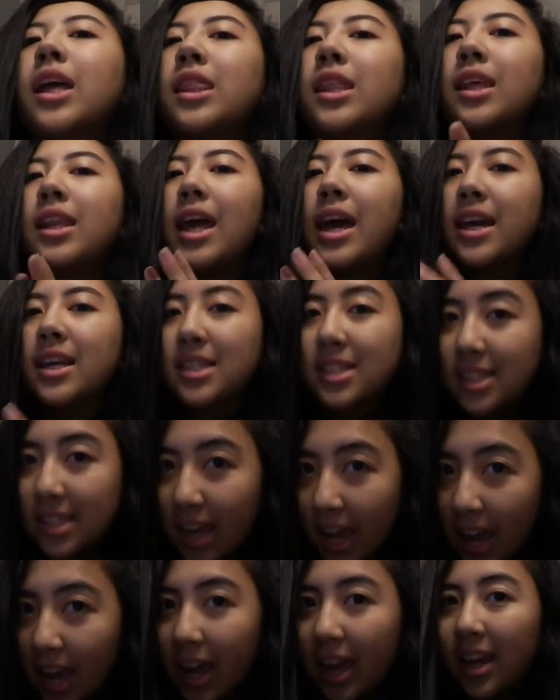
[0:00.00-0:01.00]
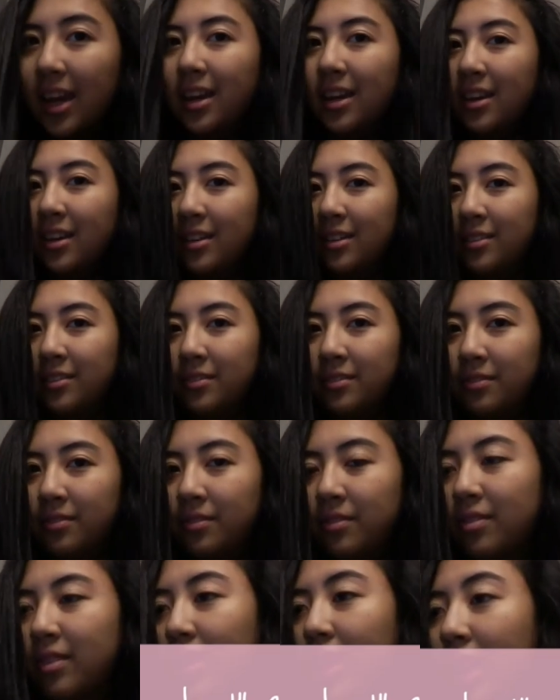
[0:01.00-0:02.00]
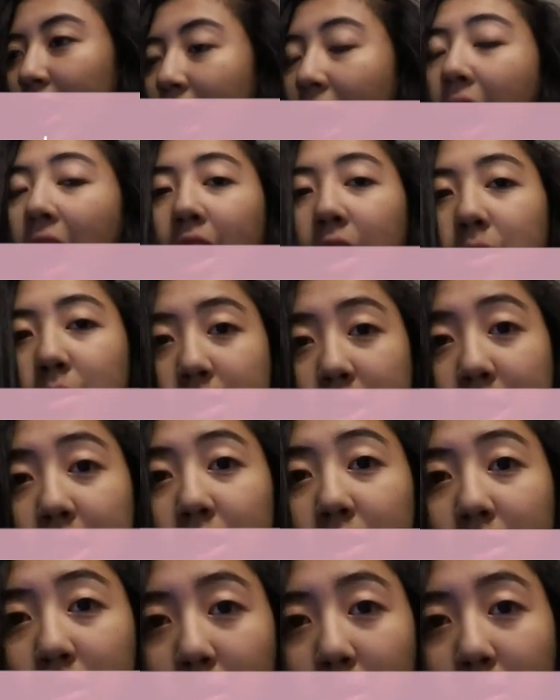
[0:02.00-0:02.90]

and the next day I was in